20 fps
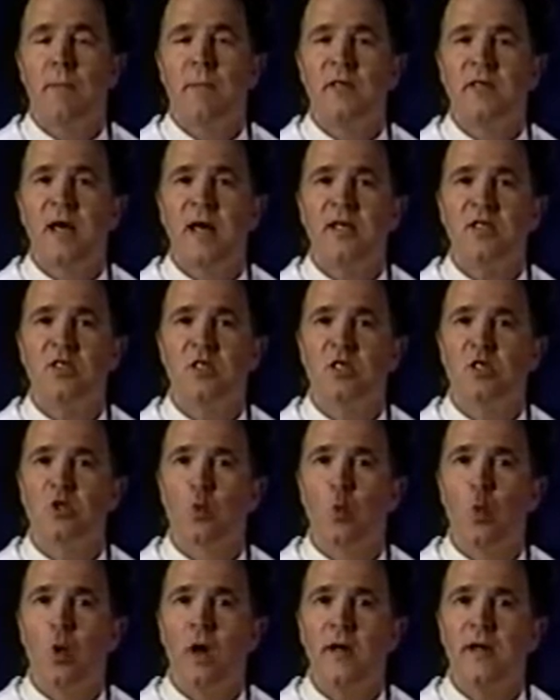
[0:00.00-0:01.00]
But that's just
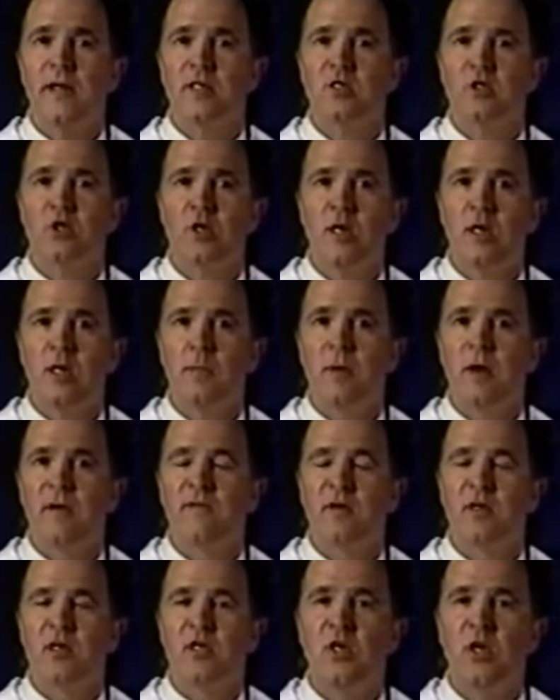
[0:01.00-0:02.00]
one extreme of
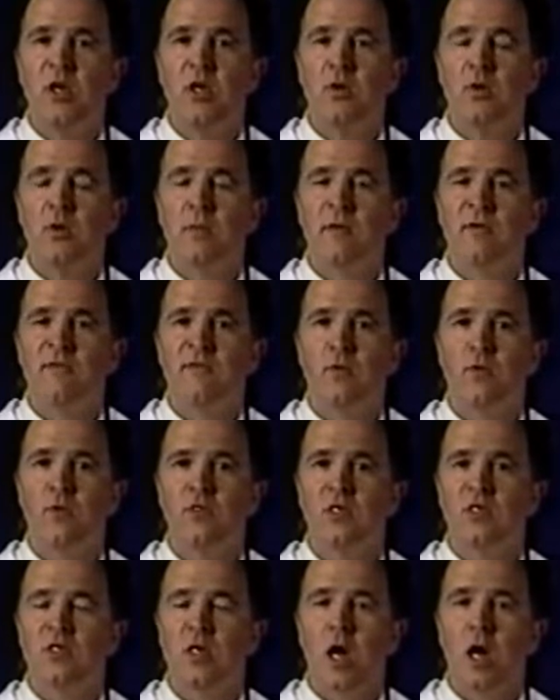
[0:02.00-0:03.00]
a continuum of
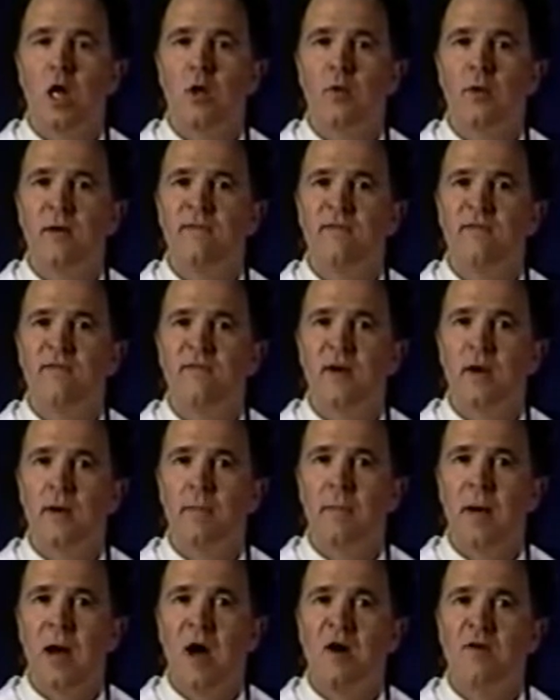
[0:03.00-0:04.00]
forces, all the way from very
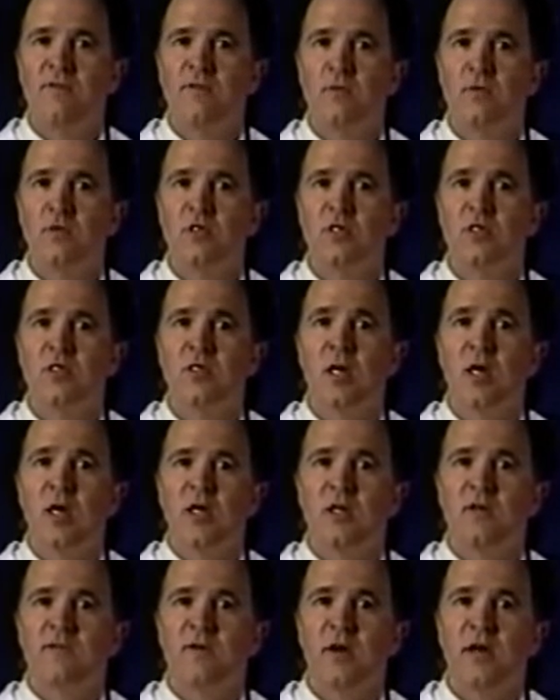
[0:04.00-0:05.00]
mild forces
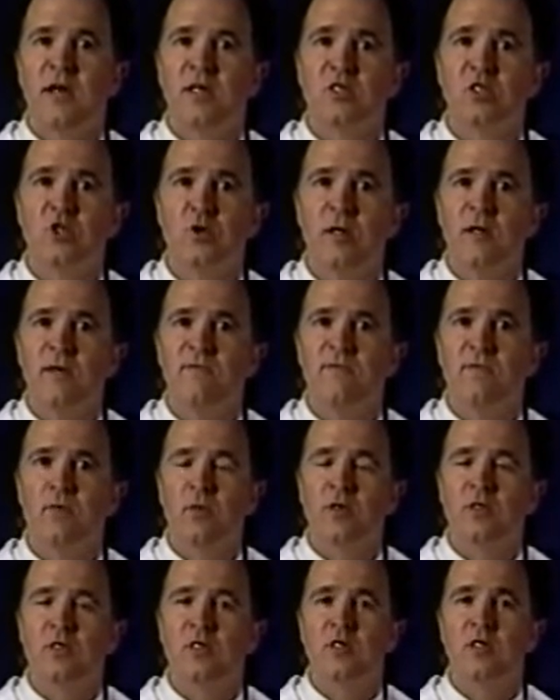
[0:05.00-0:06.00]
to very extreme
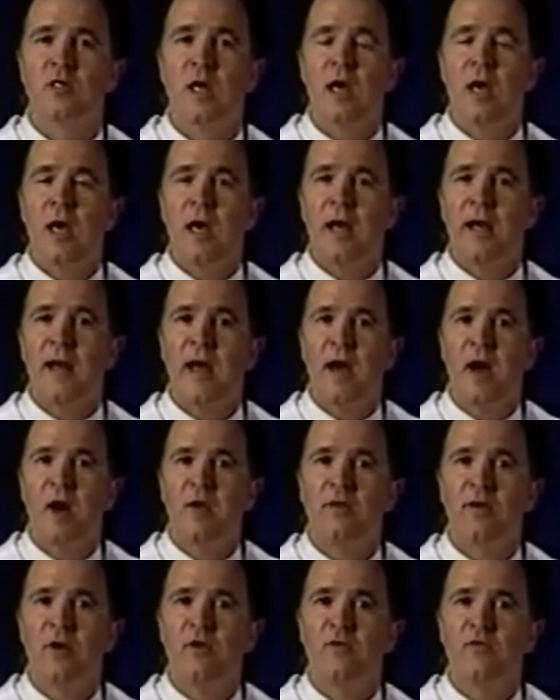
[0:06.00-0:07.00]
forces, and how
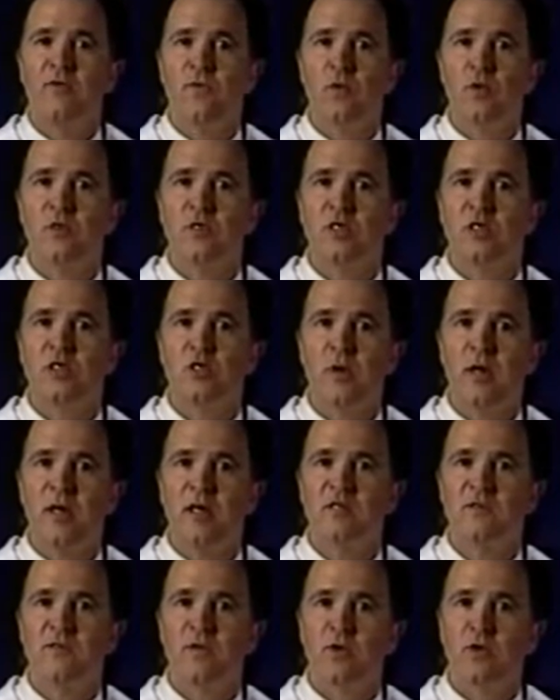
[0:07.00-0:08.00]
those forces
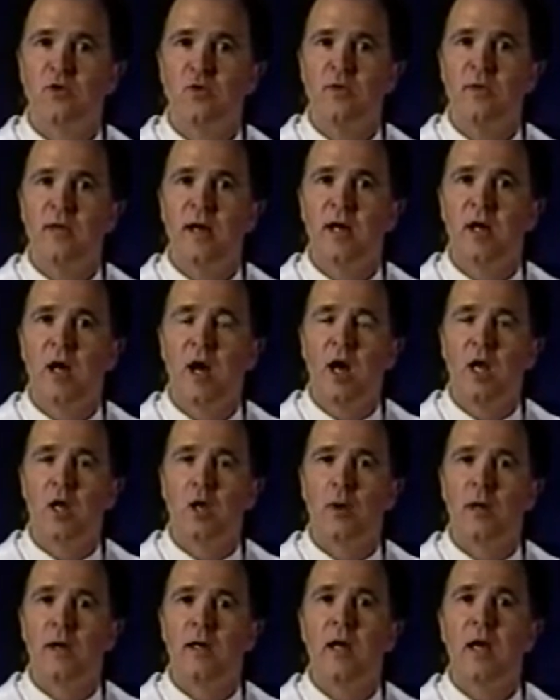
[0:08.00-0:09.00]
transfer through that
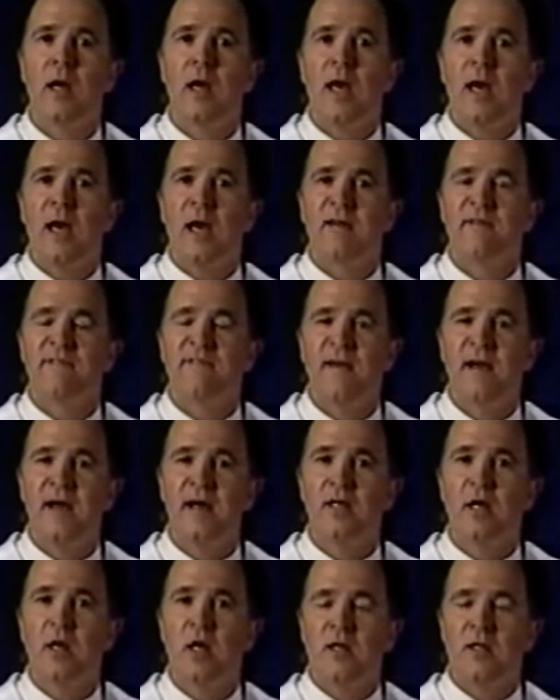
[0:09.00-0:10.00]
colloid and affect
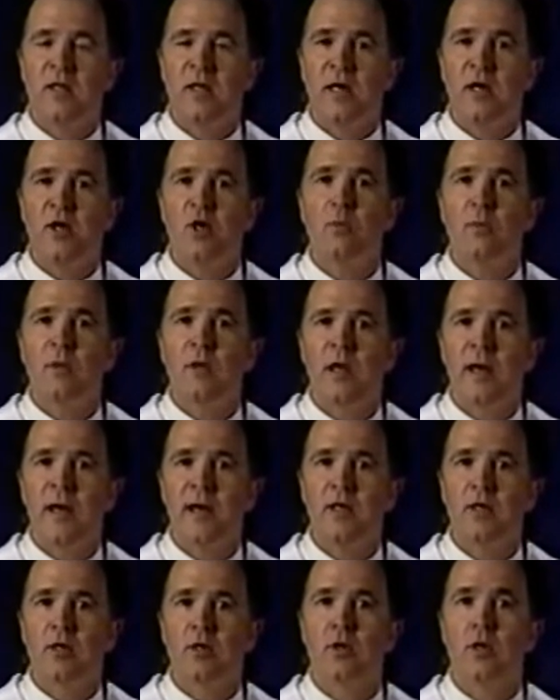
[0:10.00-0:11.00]
the
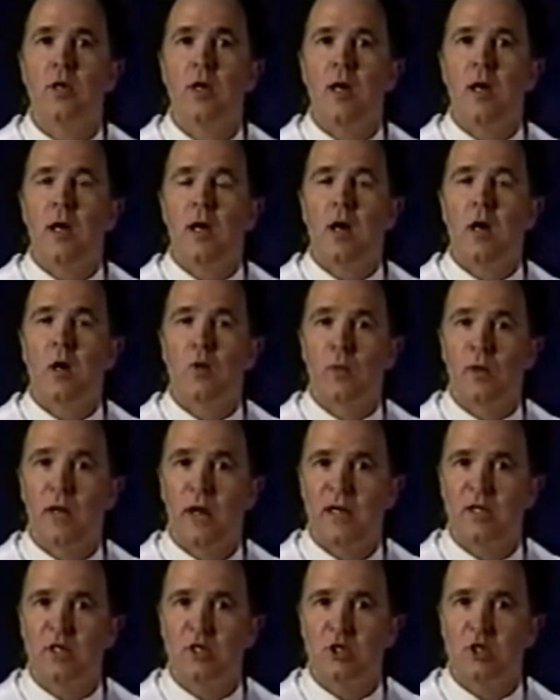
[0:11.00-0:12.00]
intermolecular
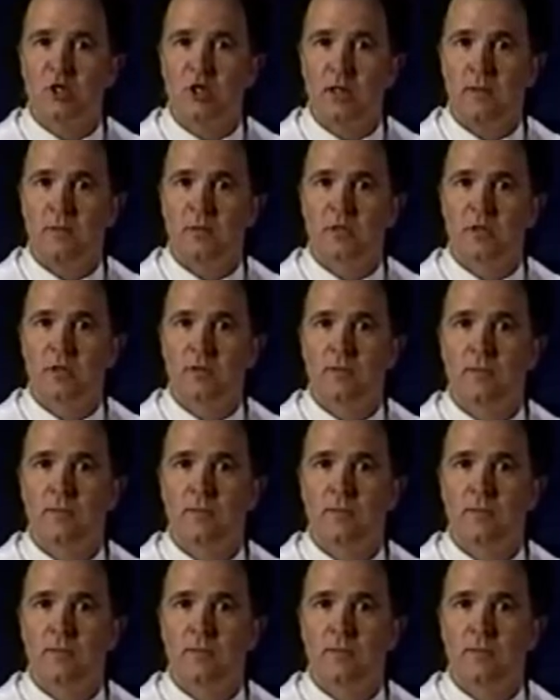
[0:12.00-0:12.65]
relationships.